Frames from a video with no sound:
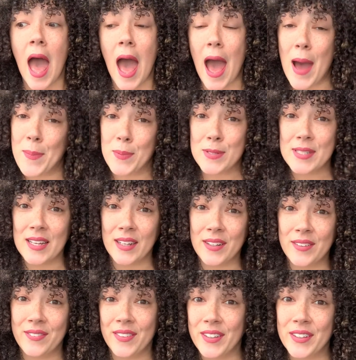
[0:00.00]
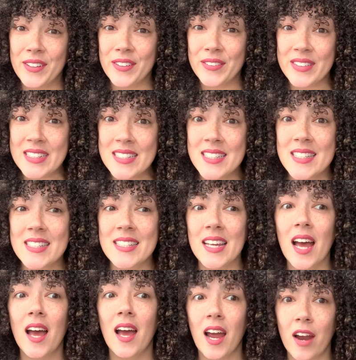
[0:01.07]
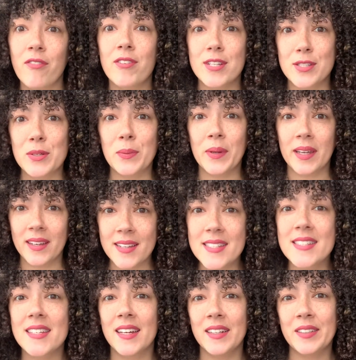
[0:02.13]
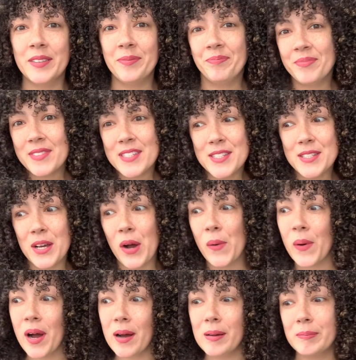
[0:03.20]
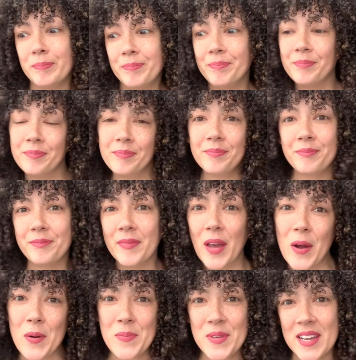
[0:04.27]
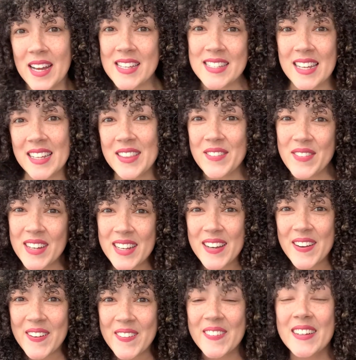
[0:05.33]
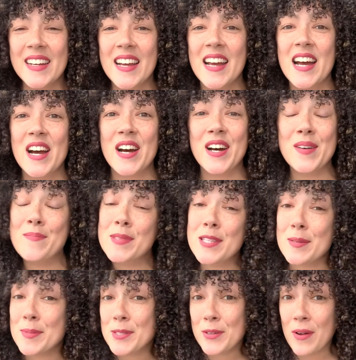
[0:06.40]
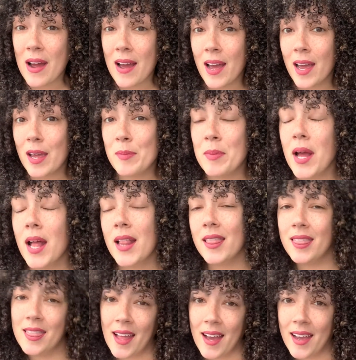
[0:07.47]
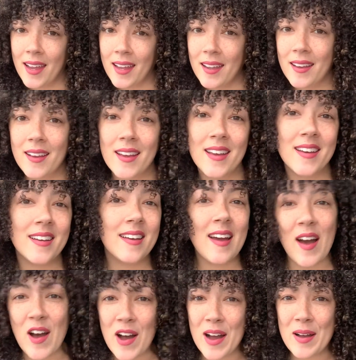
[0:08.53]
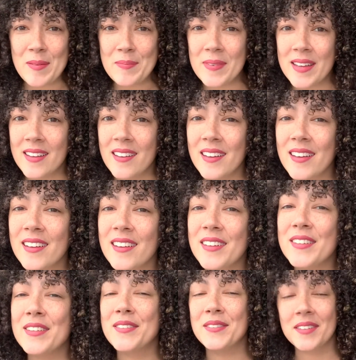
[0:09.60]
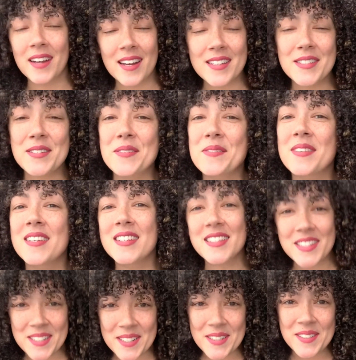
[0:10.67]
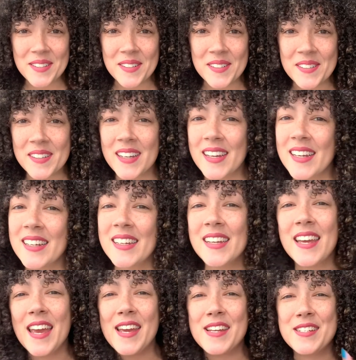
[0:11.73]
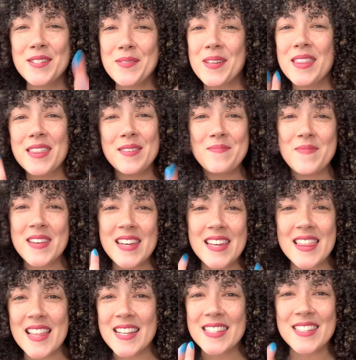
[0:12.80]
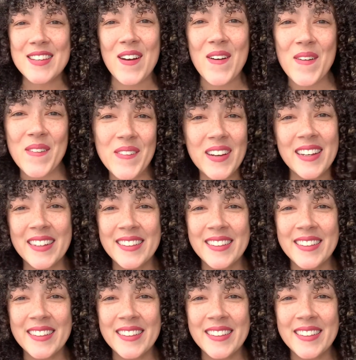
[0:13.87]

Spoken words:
apple cider vinegar rinse every 2 weeks. So I hope you guys like the video. Subscribe, like, comment. You guys know the deal. Engage with me. Let's go.